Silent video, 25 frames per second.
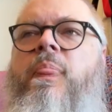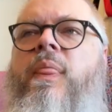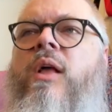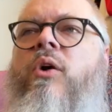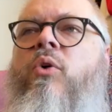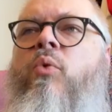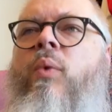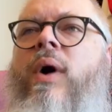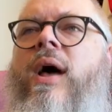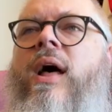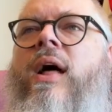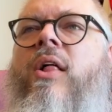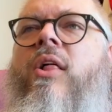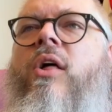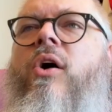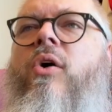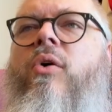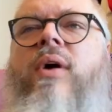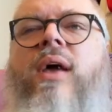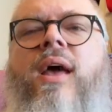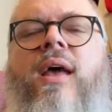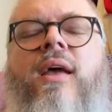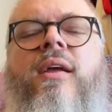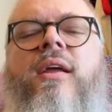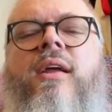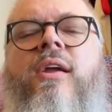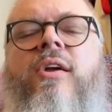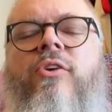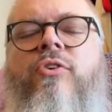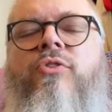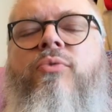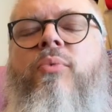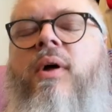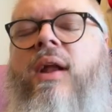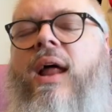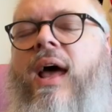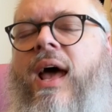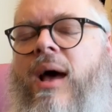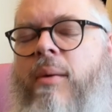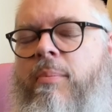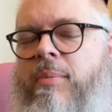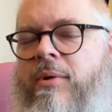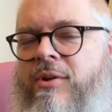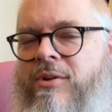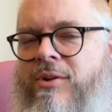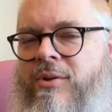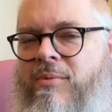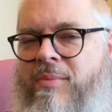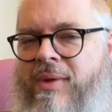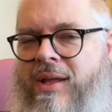Well, okay, here's what
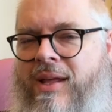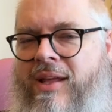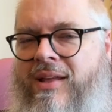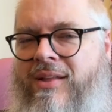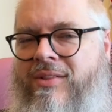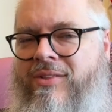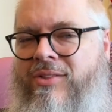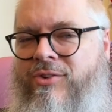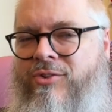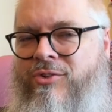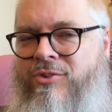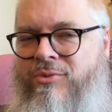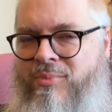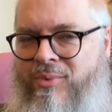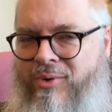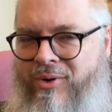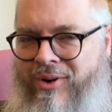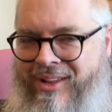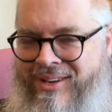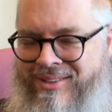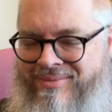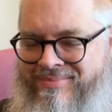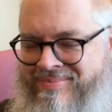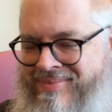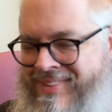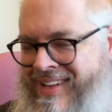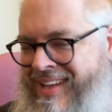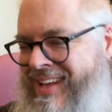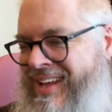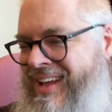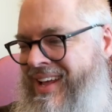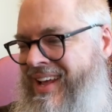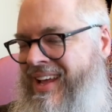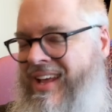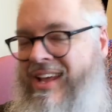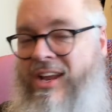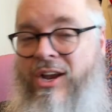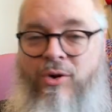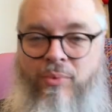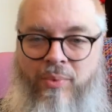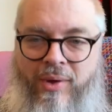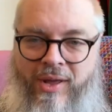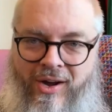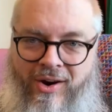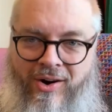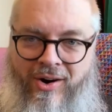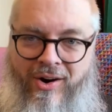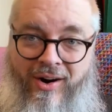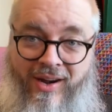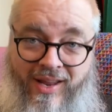happened to me this morning. Here we
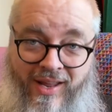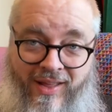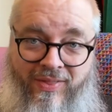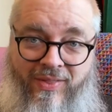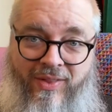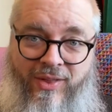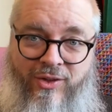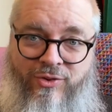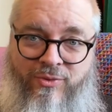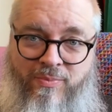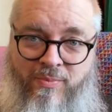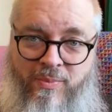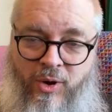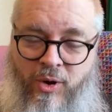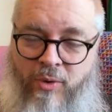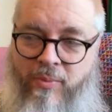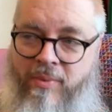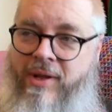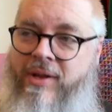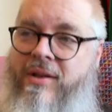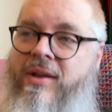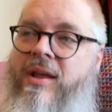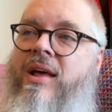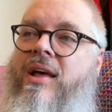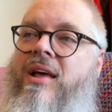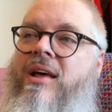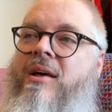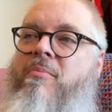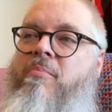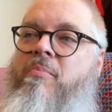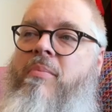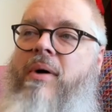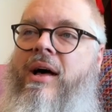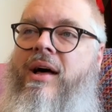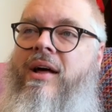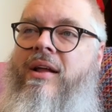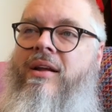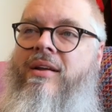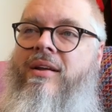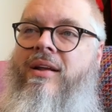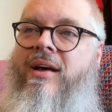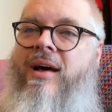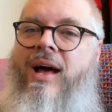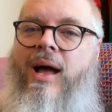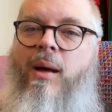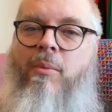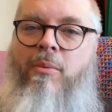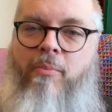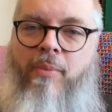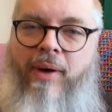are in this moment, but
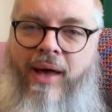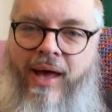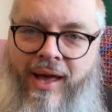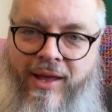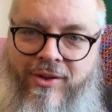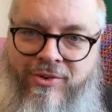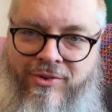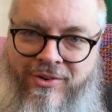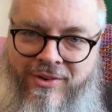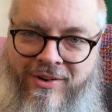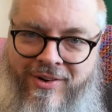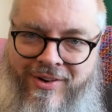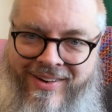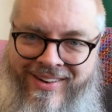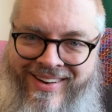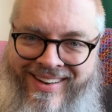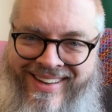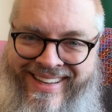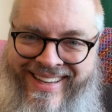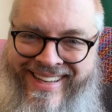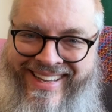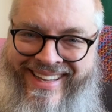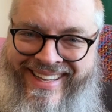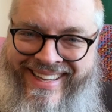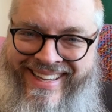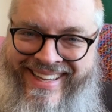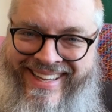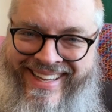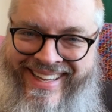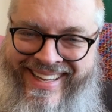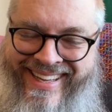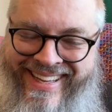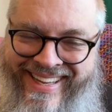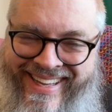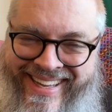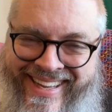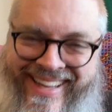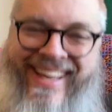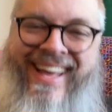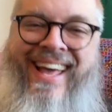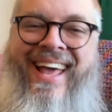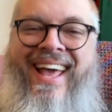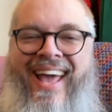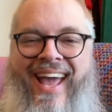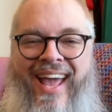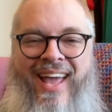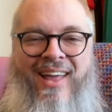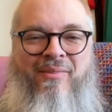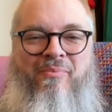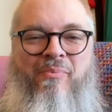I'm a pastor.
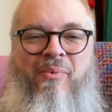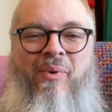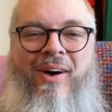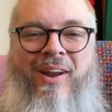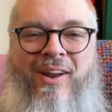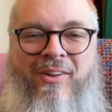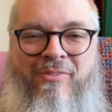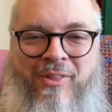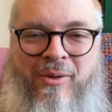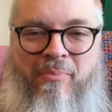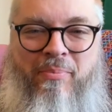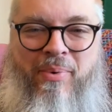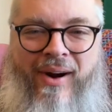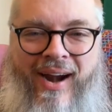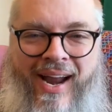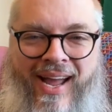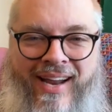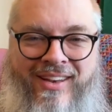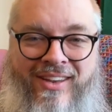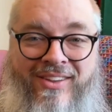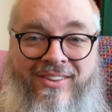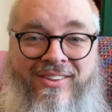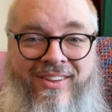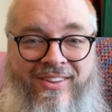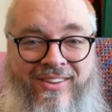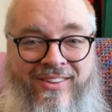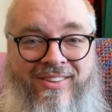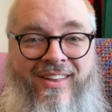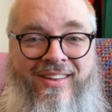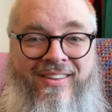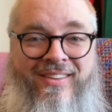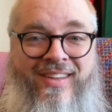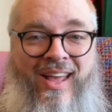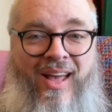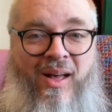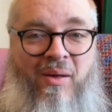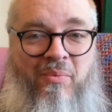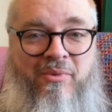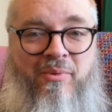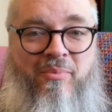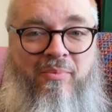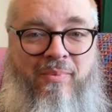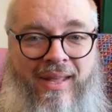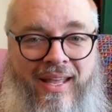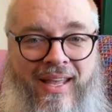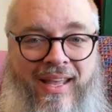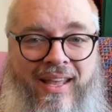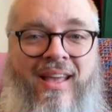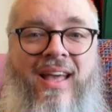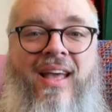And one of the practices that's helped
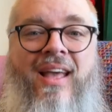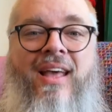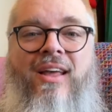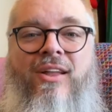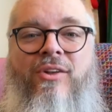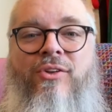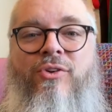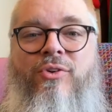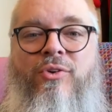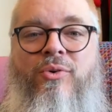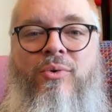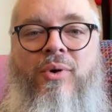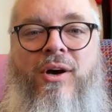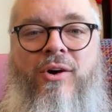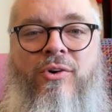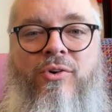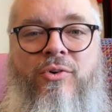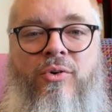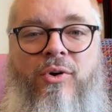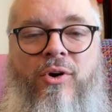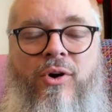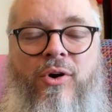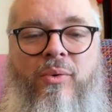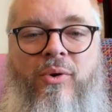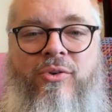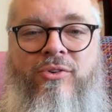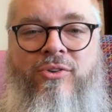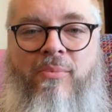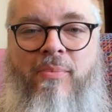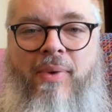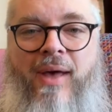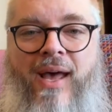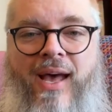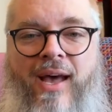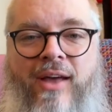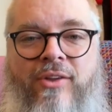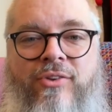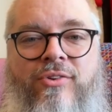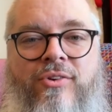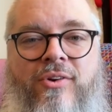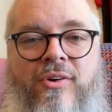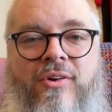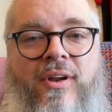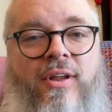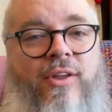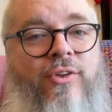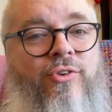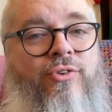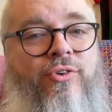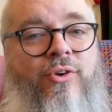me to grow as a pastor
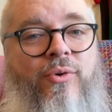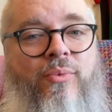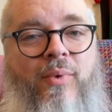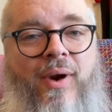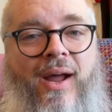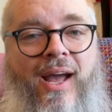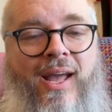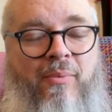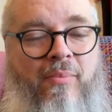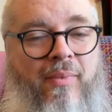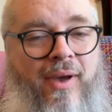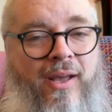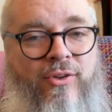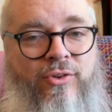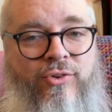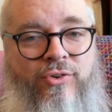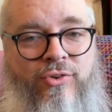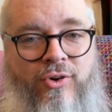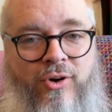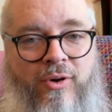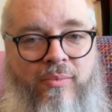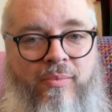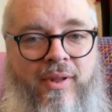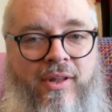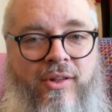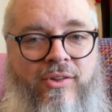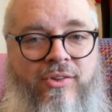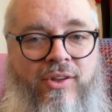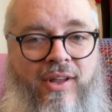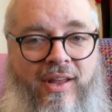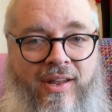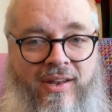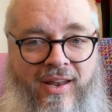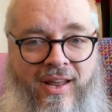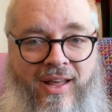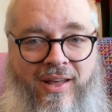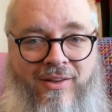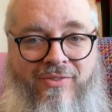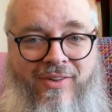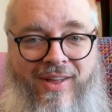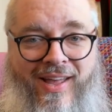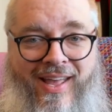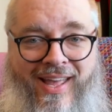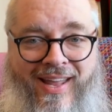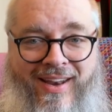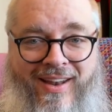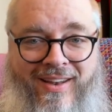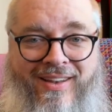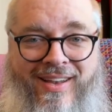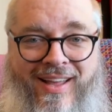is to write my sermons enough
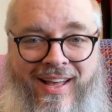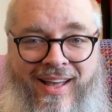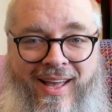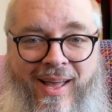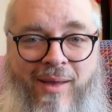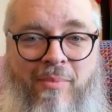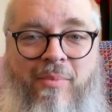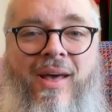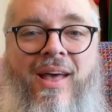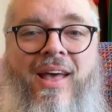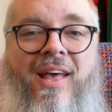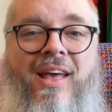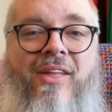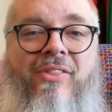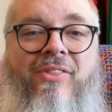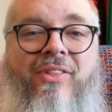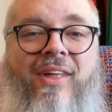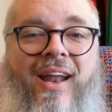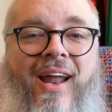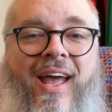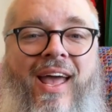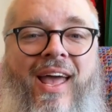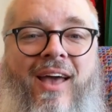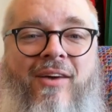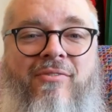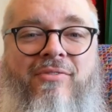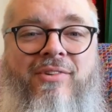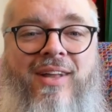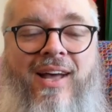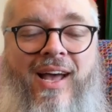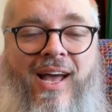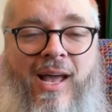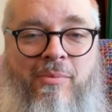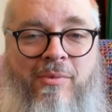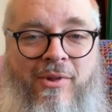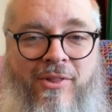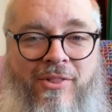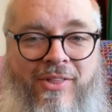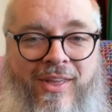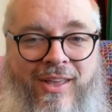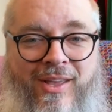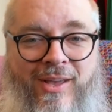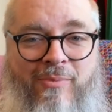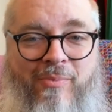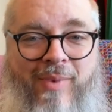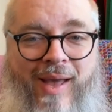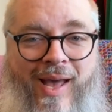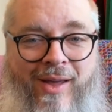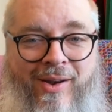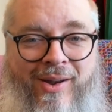ahead of time that I have time to think
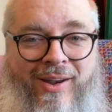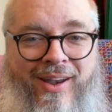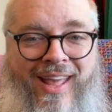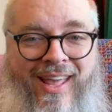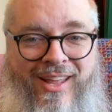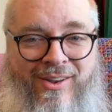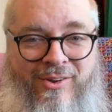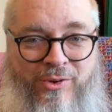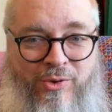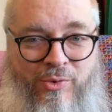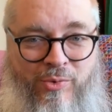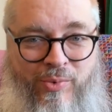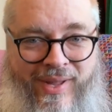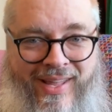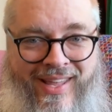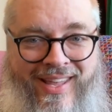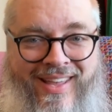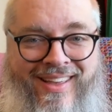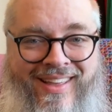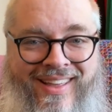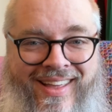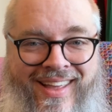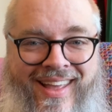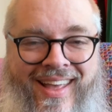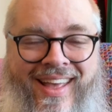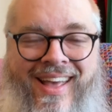about it and tweak.